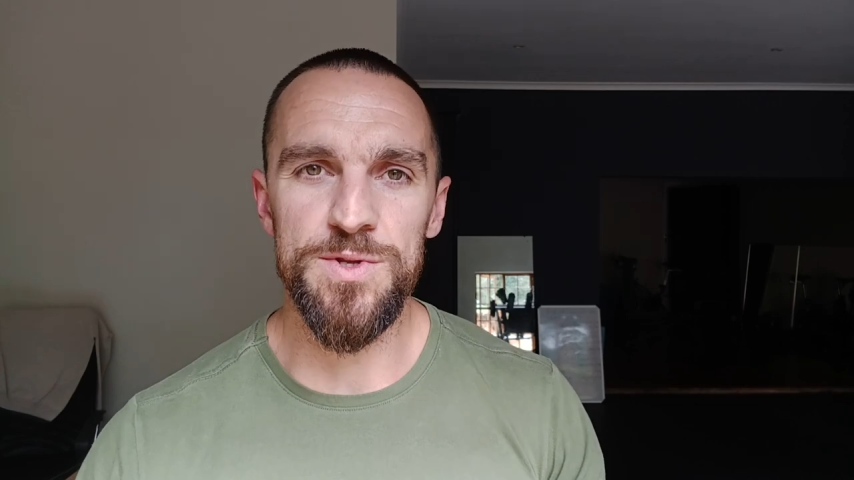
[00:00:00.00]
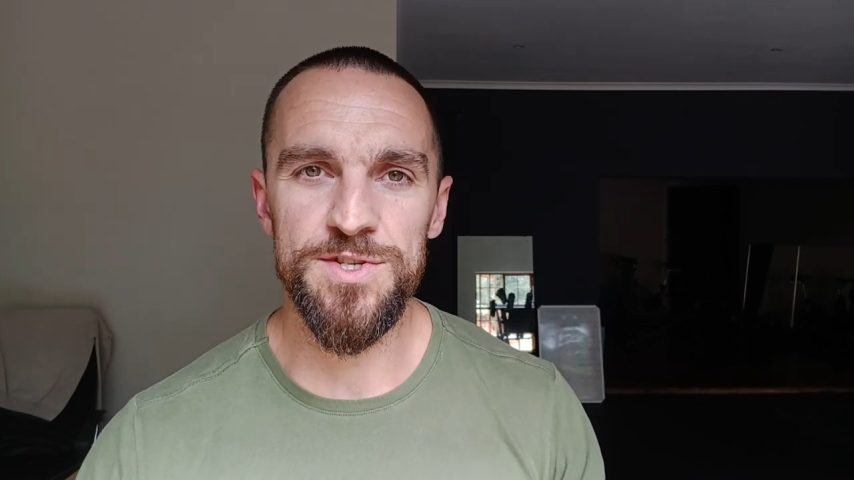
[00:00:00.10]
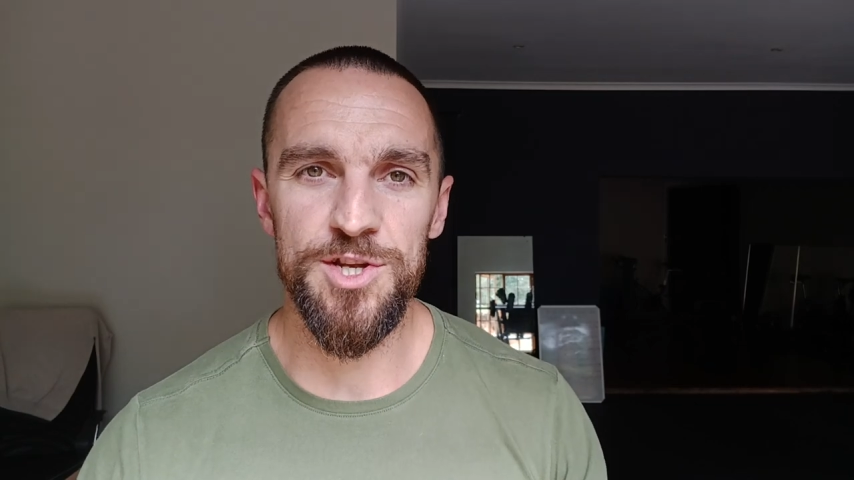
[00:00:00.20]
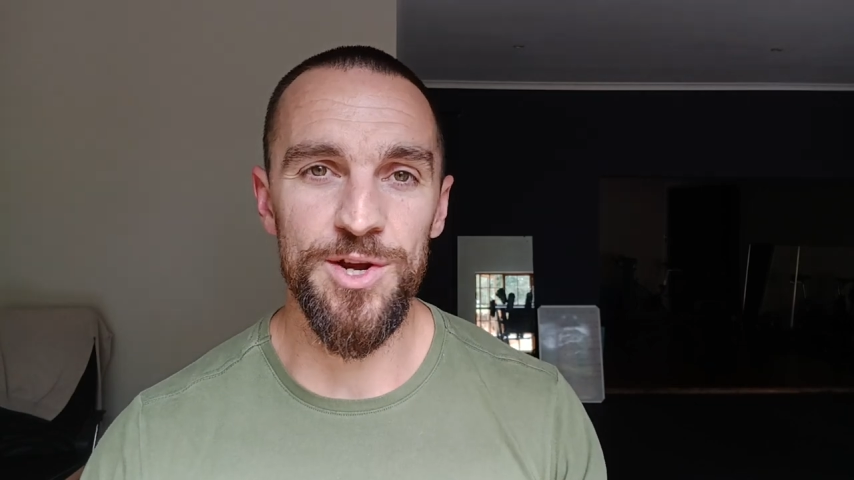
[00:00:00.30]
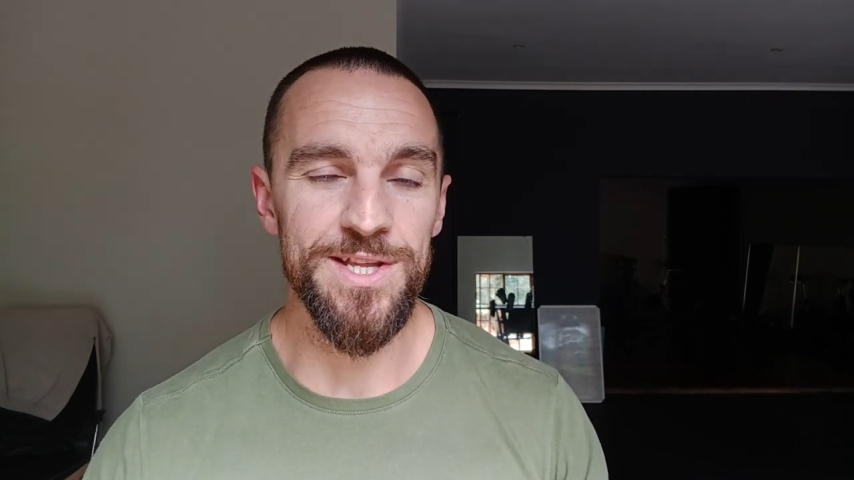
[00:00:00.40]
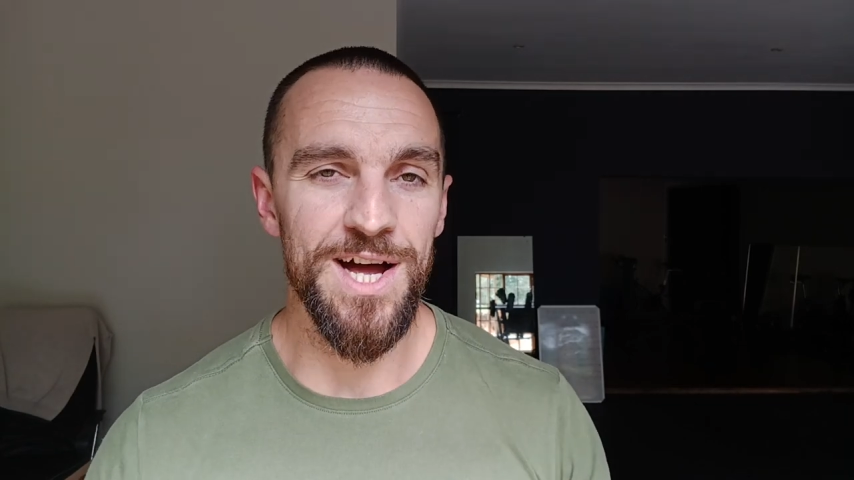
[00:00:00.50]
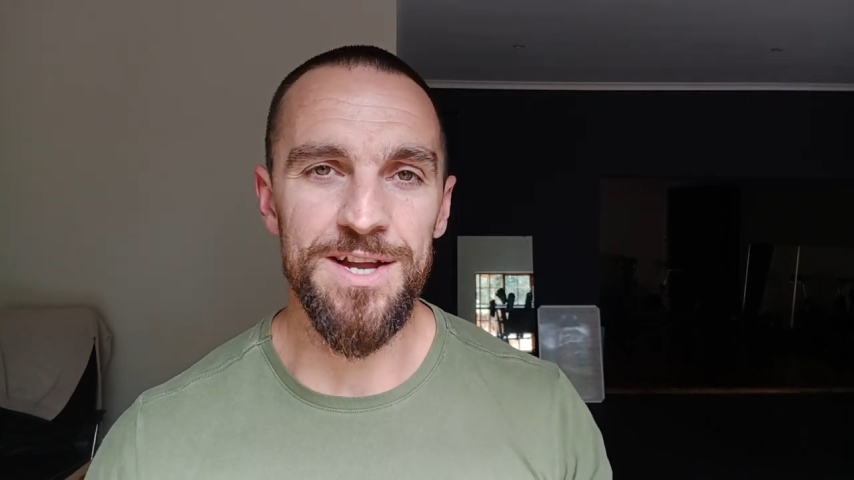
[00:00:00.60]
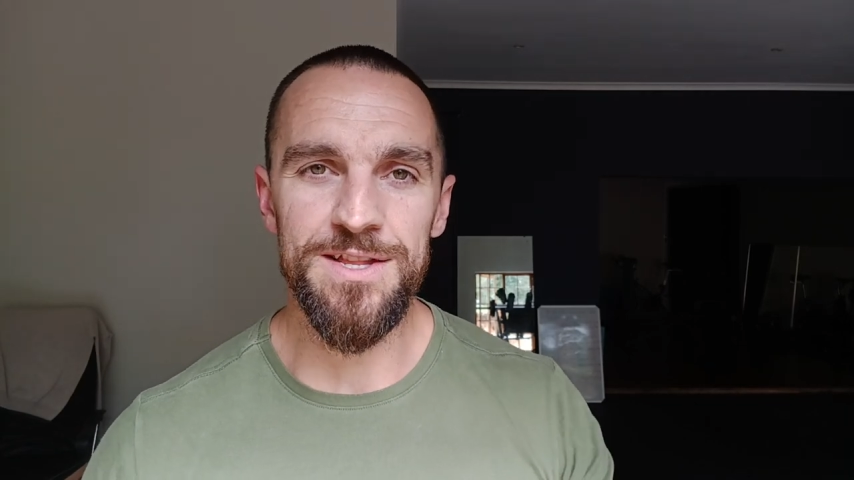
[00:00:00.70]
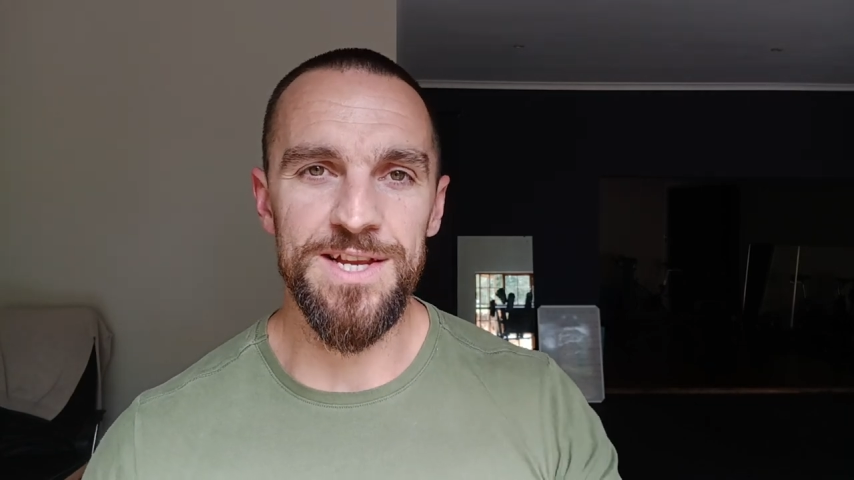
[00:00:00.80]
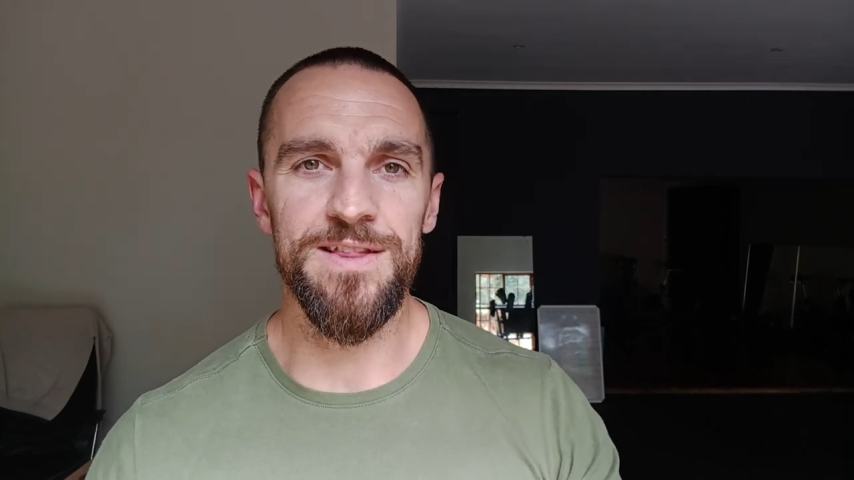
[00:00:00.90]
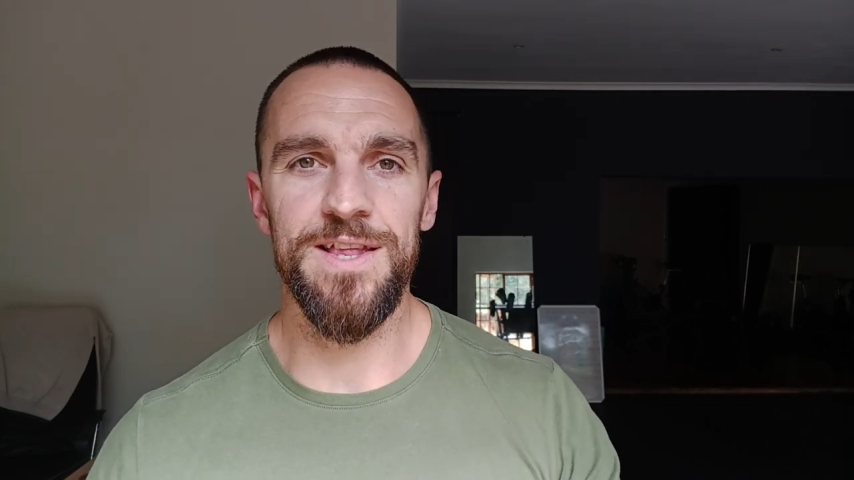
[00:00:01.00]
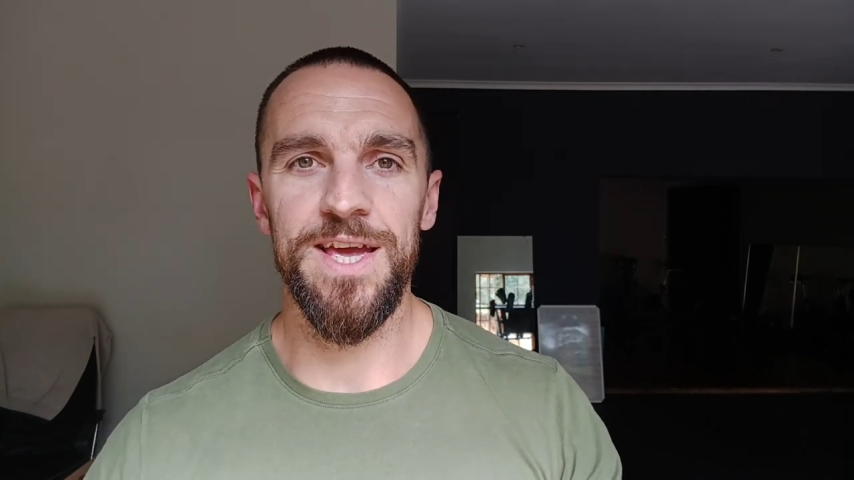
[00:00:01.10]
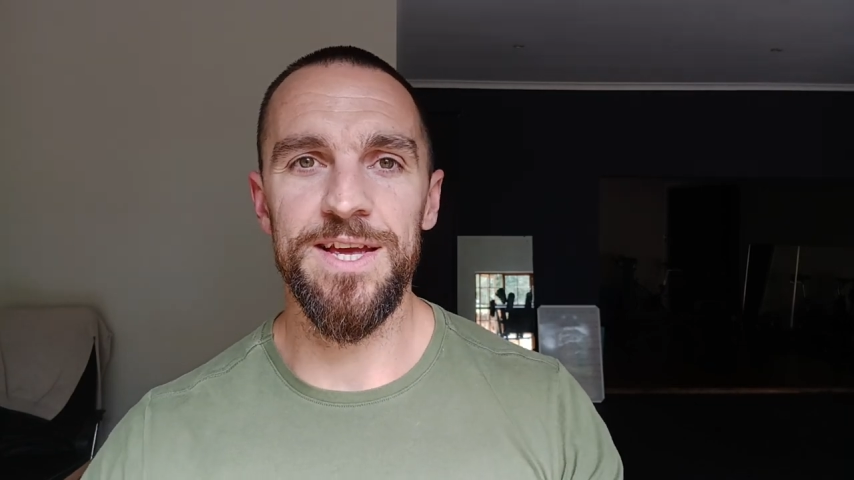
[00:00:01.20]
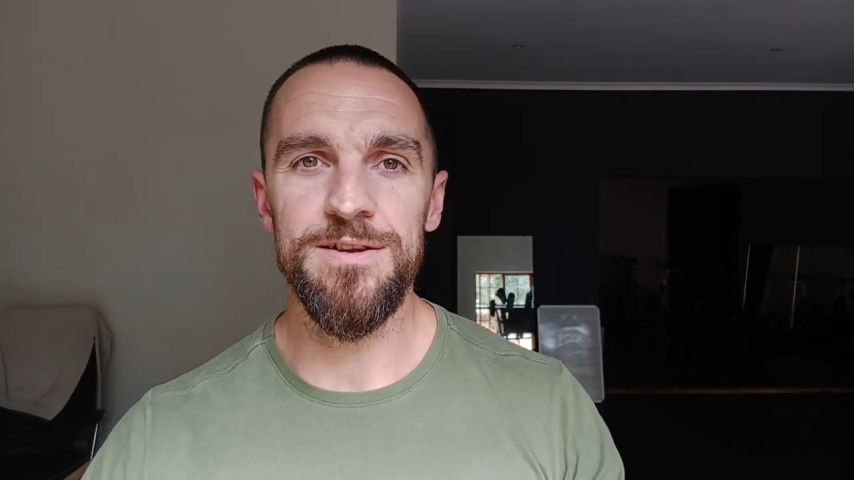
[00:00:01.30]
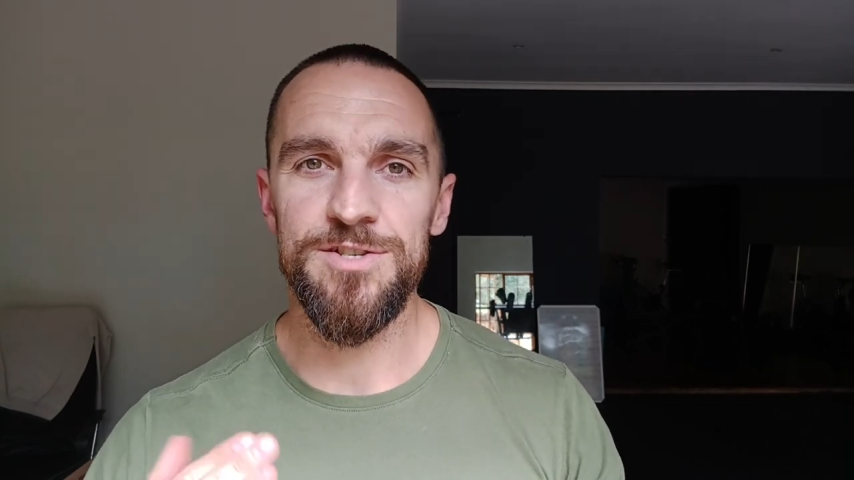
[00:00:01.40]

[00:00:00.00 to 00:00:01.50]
with slowing down at the end of the day,